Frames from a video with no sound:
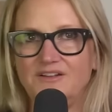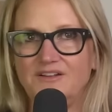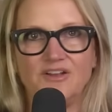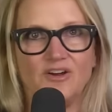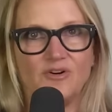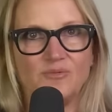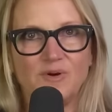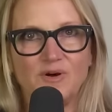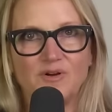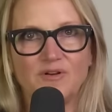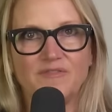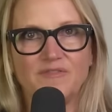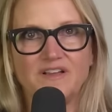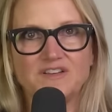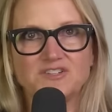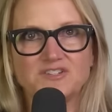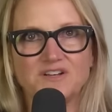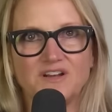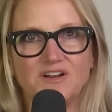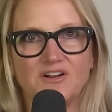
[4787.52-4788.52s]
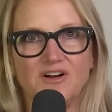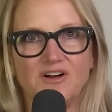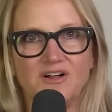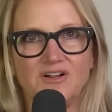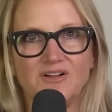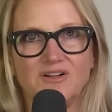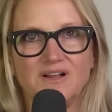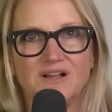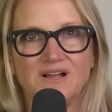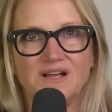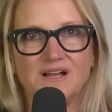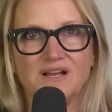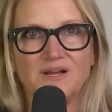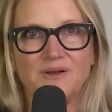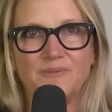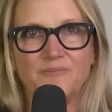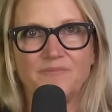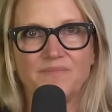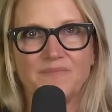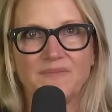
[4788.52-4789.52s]
no motivation at all.
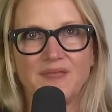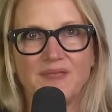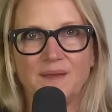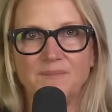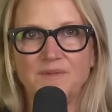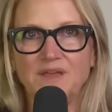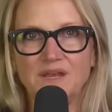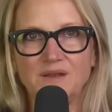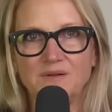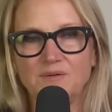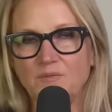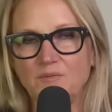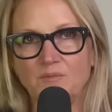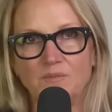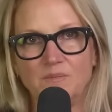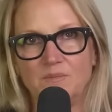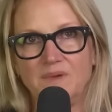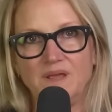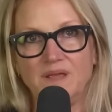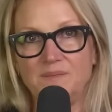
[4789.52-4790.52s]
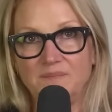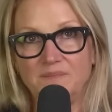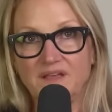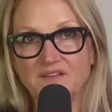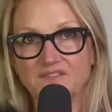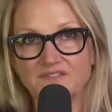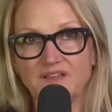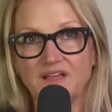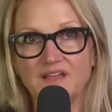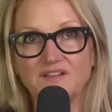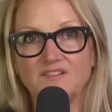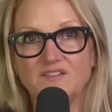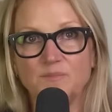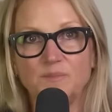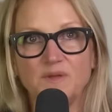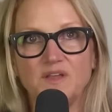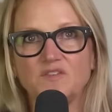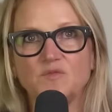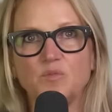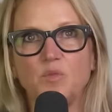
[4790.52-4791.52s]
I mean, it makes sense
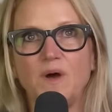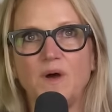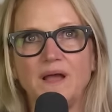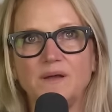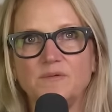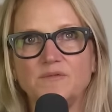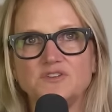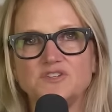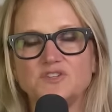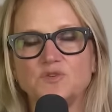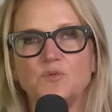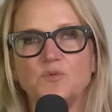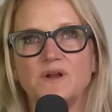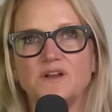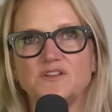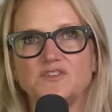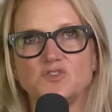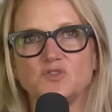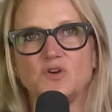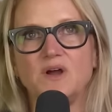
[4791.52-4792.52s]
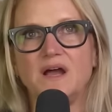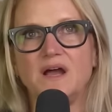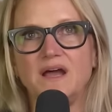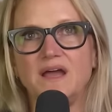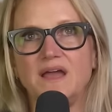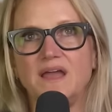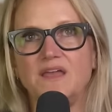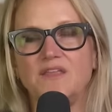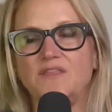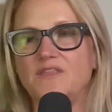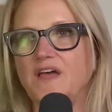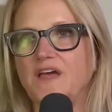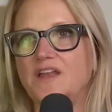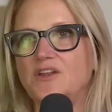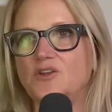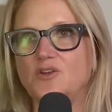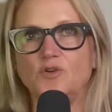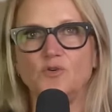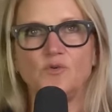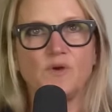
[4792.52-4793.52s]
because why would you want to try
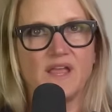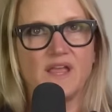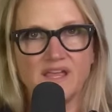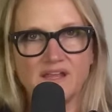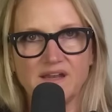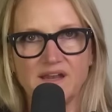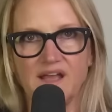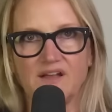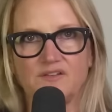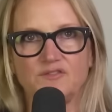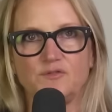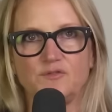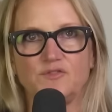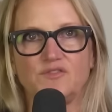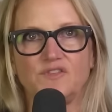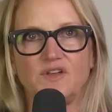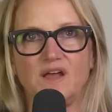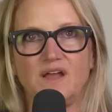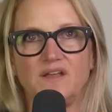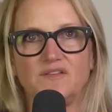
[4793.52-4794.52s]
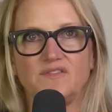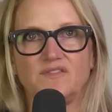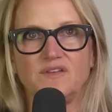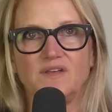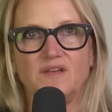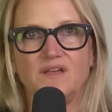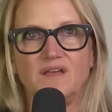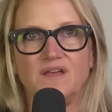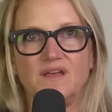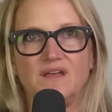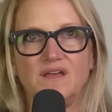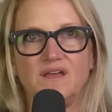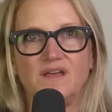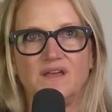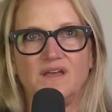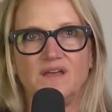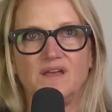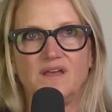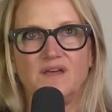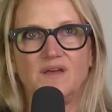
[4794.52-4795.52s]
that new HIIT exercise
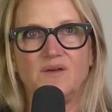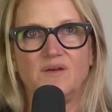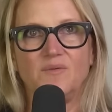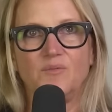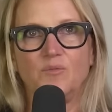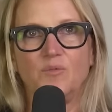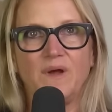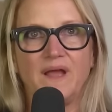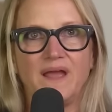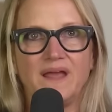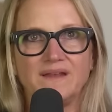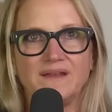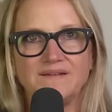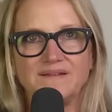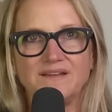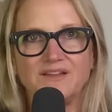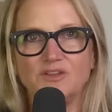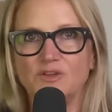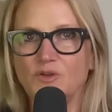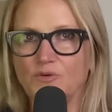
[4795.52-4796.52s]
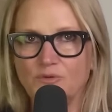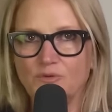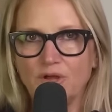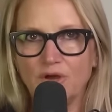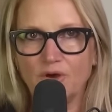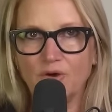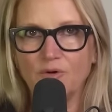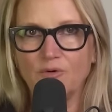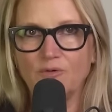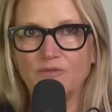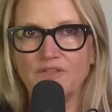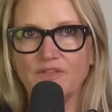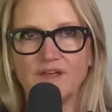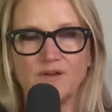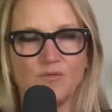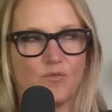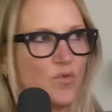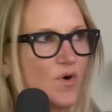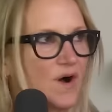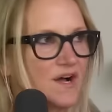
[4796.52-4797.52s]
when you know
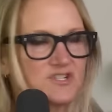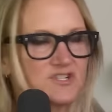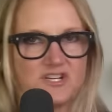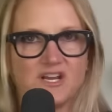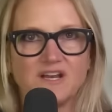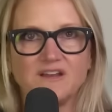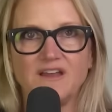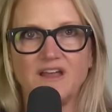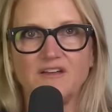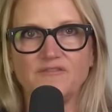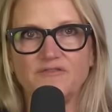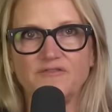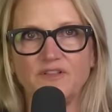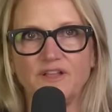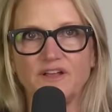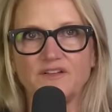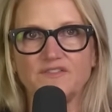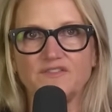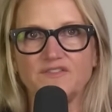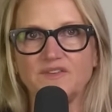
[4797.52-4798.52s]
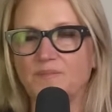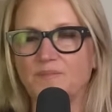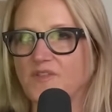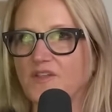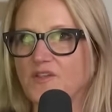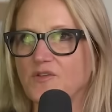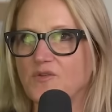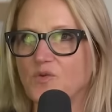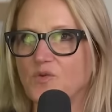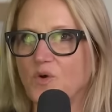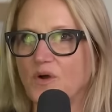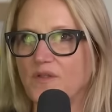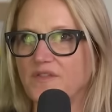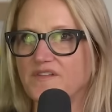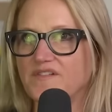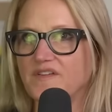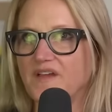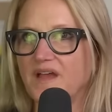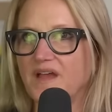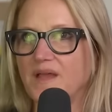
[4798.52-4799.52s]
that watching Netflix, something you do all
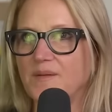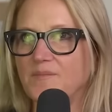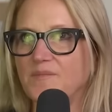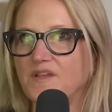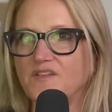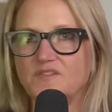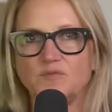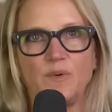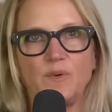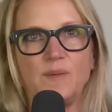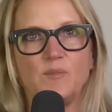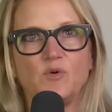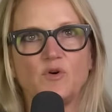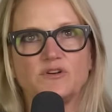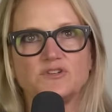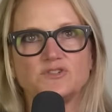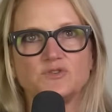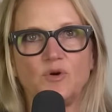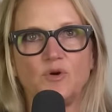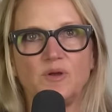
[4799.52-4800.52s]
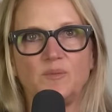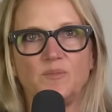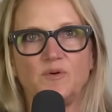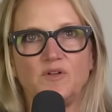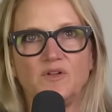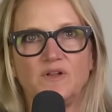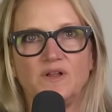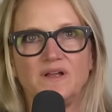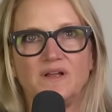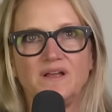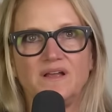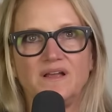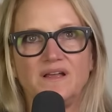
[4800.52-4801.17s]
the time, is way more enjoyable?